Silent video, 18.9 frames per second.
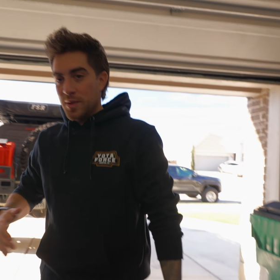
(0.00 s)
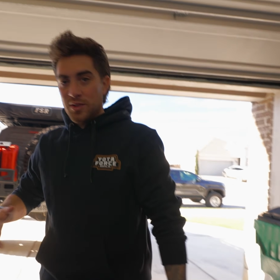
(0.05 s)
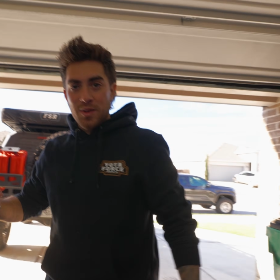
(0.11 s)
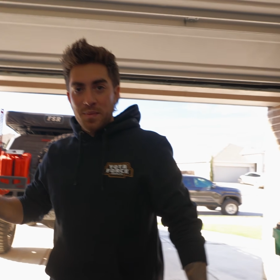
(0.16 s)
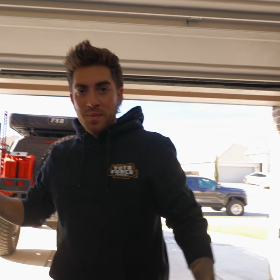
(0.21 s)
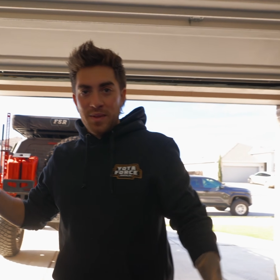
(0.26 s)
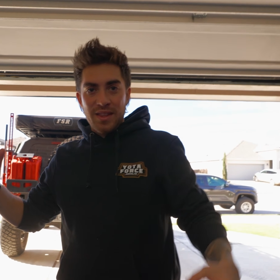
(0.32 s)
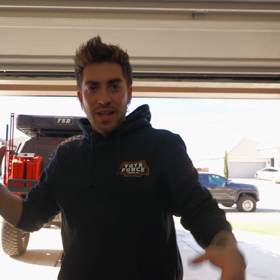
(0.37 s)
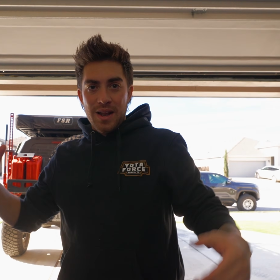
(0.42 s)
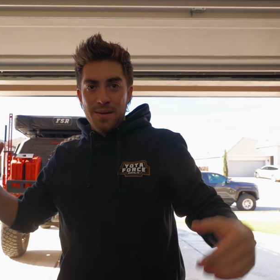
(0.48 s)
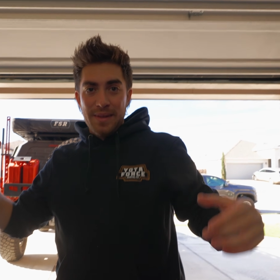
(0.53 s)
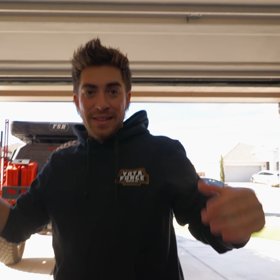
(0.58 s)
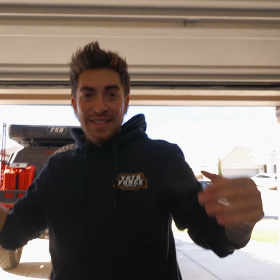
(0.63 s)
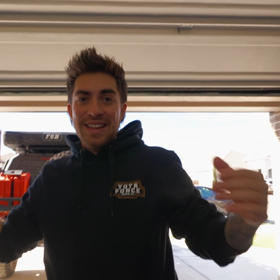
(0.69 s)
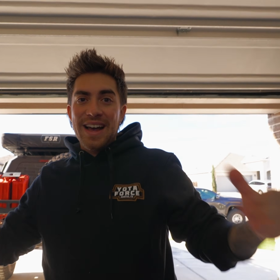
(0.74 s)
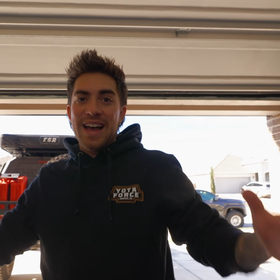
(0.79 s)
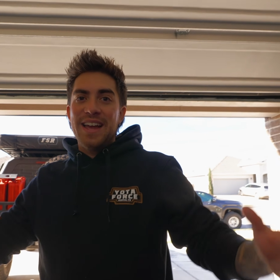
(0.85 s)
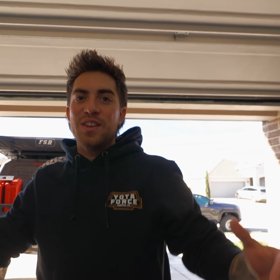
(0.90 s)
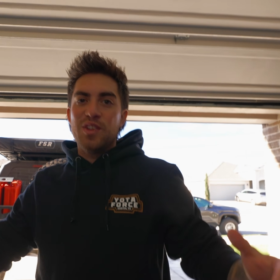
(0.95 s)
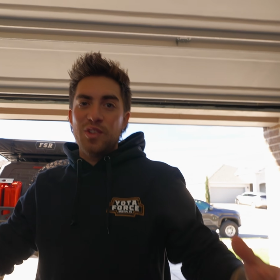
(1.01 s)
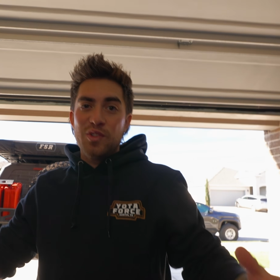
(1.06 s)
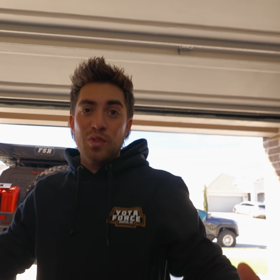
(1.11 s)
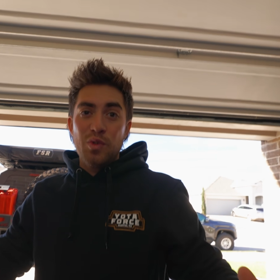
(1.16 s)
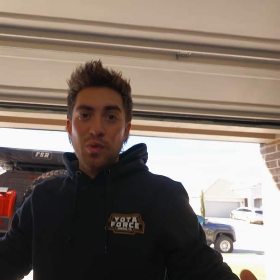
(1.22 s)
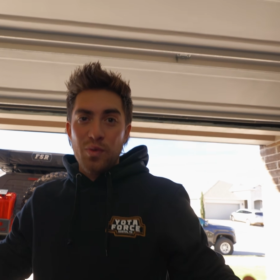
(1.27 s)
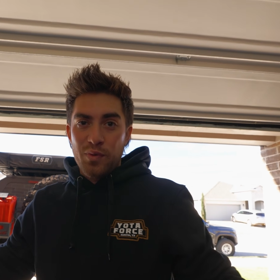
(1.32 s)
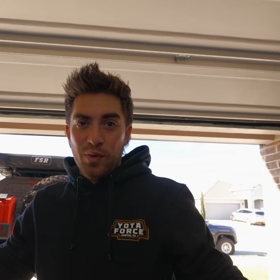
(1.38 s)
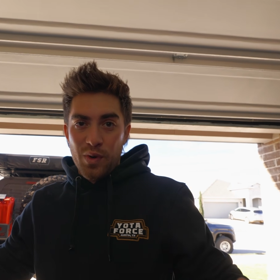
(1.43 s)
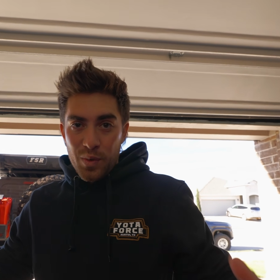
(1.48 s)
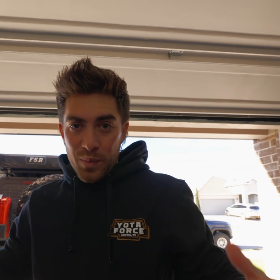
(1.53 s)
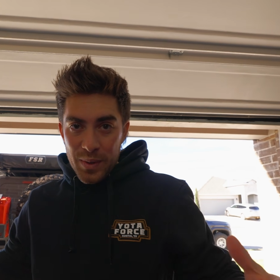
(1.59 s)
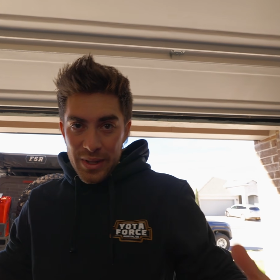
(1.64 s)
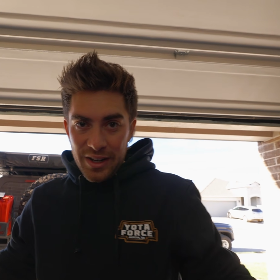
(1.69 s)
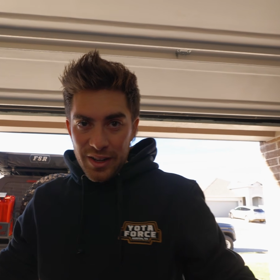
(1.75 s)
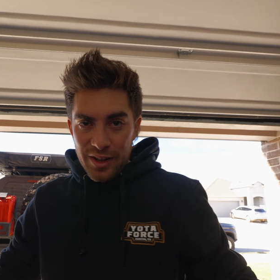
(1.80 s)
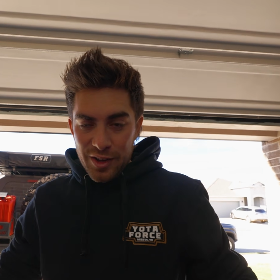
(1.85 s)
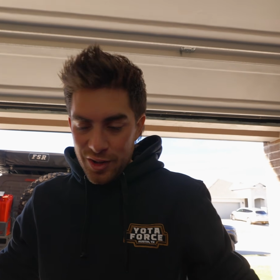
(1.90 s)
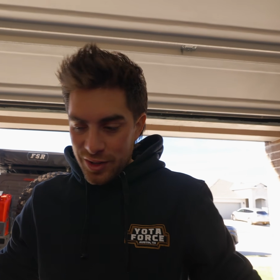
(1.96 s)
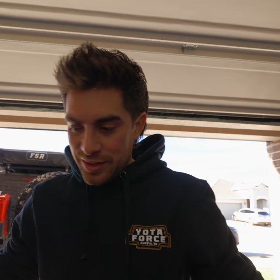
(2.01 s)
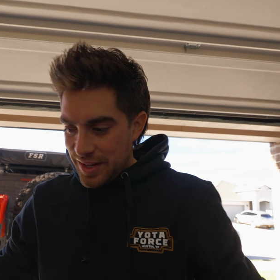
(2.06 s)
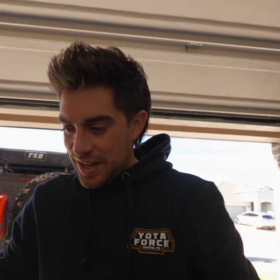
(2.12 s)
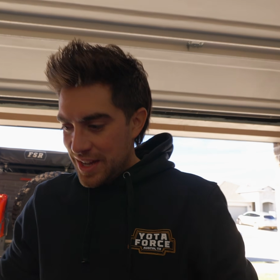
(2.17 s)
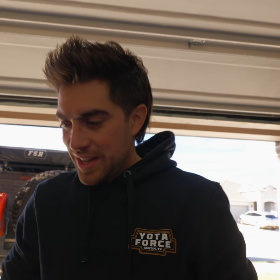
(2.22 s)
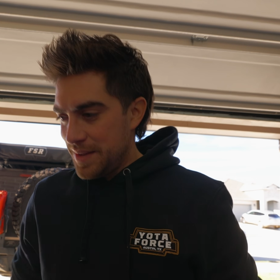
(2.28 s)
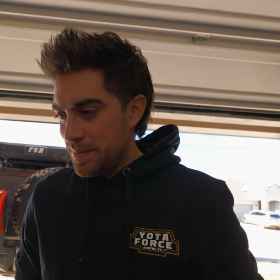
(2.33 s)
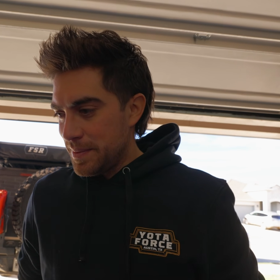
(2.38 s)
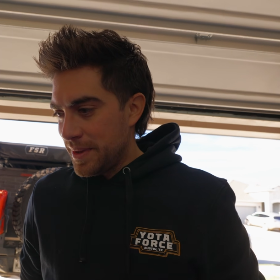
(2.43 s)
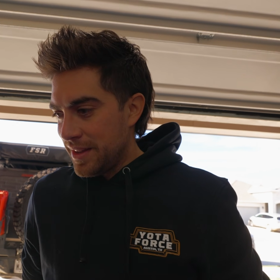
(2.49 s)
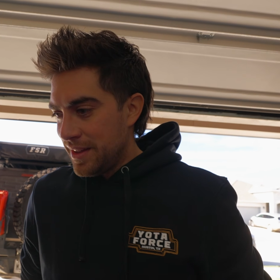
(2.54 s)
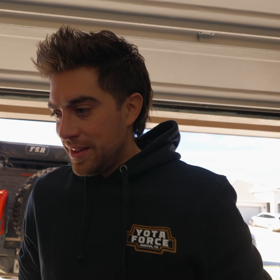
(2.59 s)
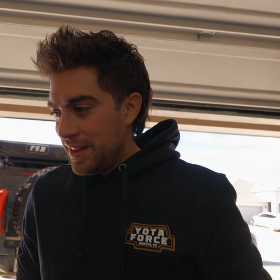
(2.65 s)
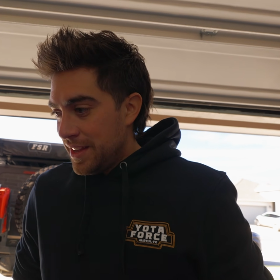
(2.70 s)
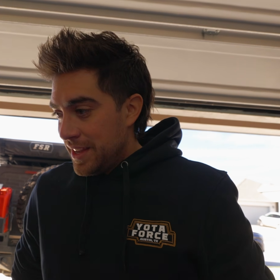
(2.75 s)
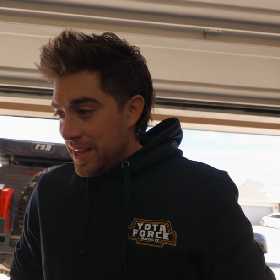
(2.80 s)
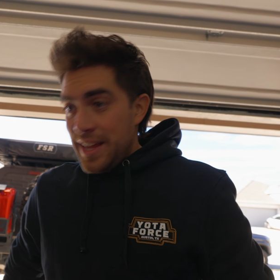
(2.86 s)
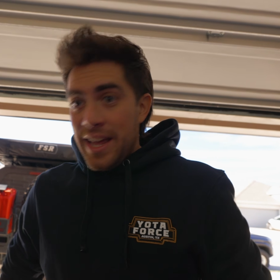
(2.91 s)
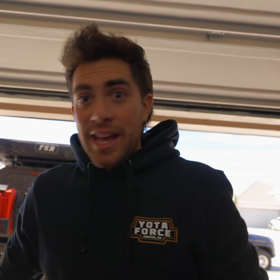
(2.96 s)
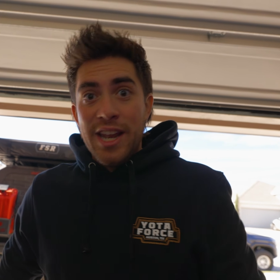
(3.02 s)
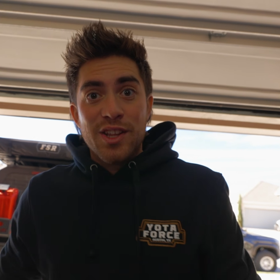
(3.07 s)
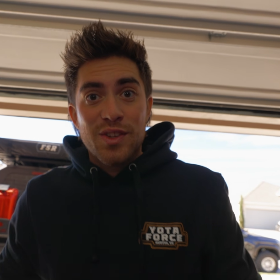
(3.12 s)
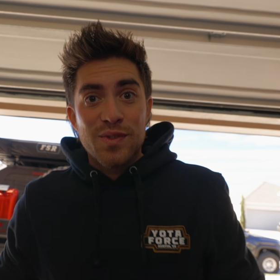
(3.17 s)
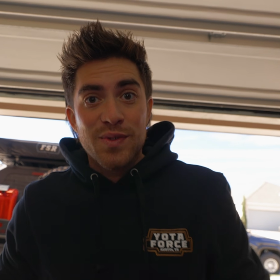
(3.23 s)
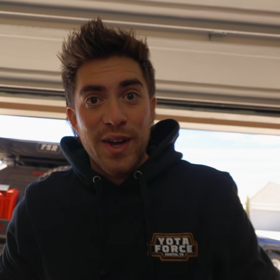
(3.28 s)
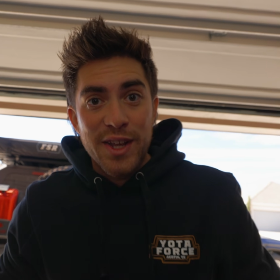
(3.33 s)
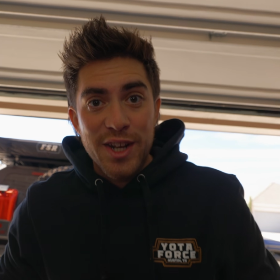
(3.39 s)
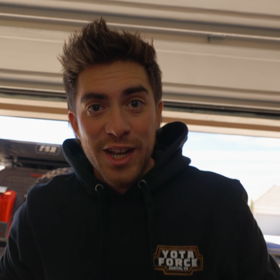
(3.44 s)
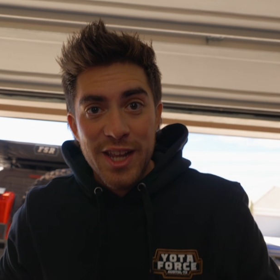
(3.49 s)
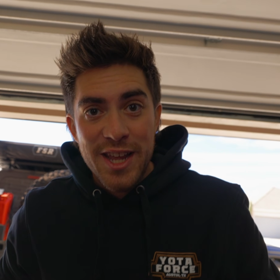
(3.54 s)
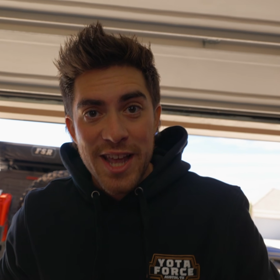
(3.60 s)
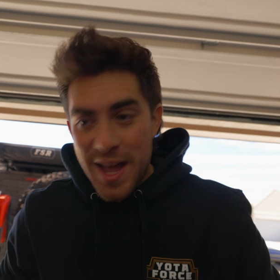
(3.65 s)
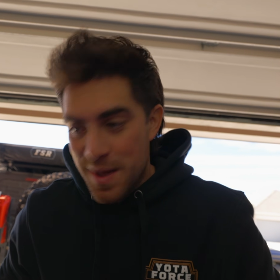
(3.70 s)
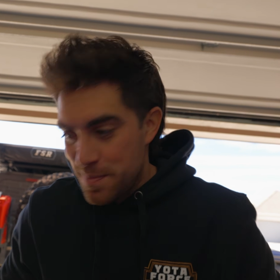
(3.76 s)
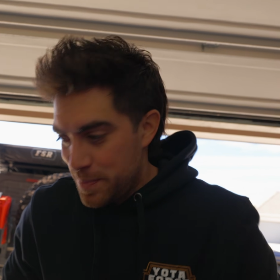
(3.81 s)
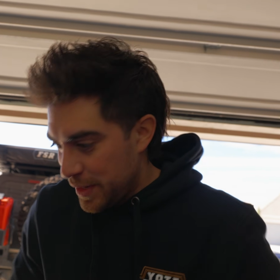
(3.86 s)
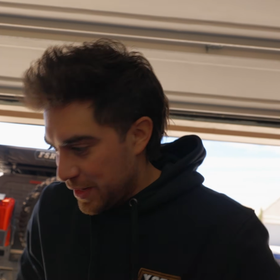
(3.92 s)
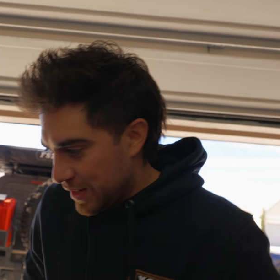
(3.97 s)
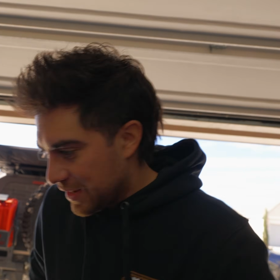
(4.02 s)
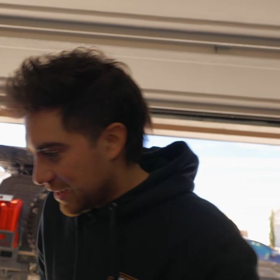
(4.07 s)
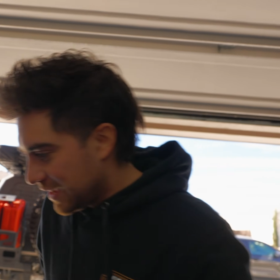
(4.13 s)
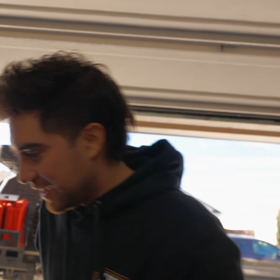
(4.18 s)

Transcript: Something that I've been dying to do for a really long time, and it's finally happening.